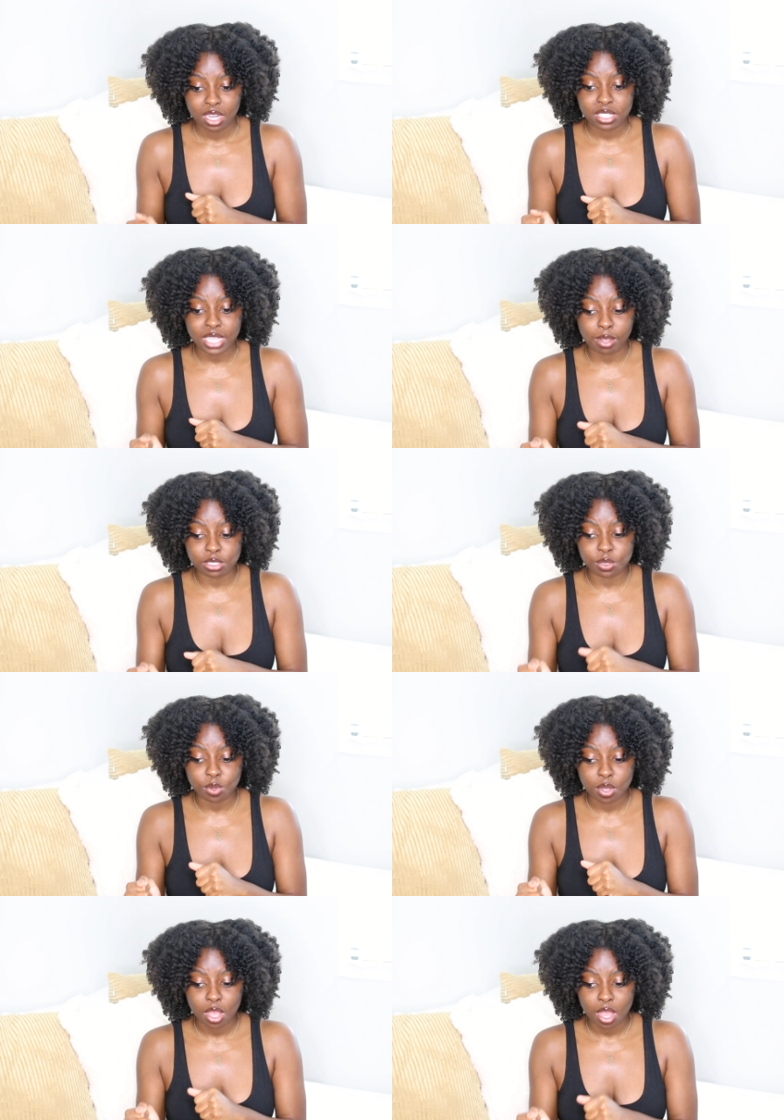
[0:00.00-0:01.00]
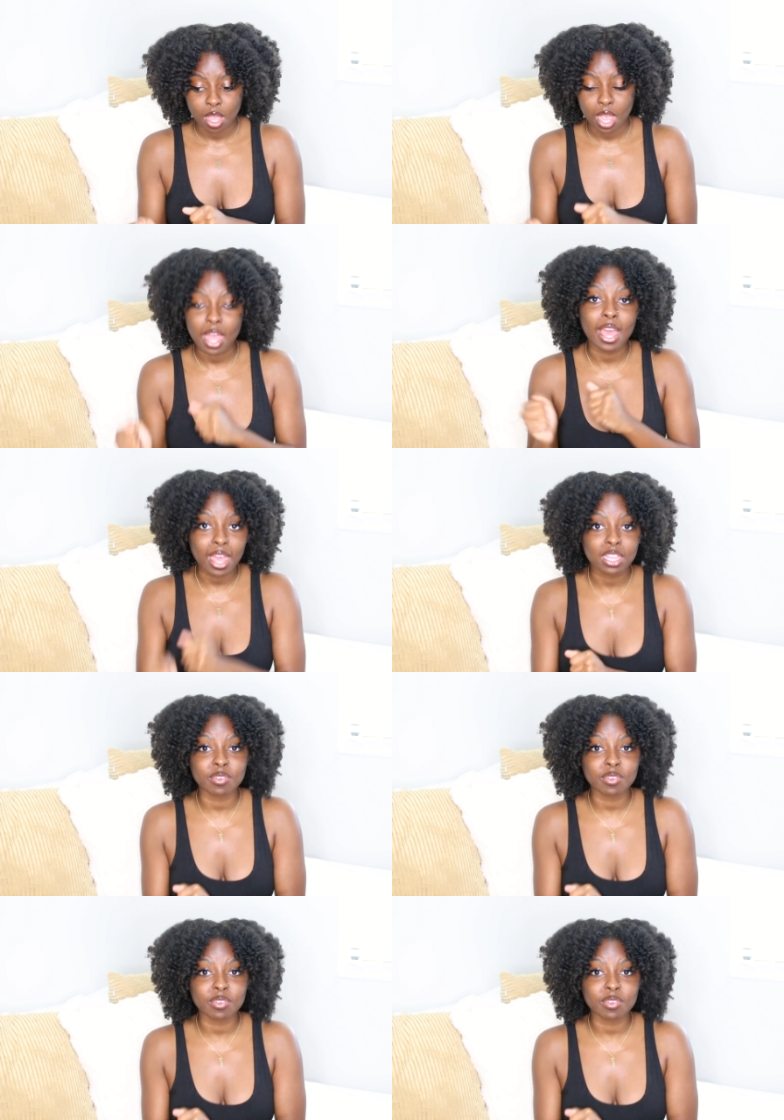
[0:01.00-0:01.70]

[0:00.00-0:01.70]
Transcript: sounds a hell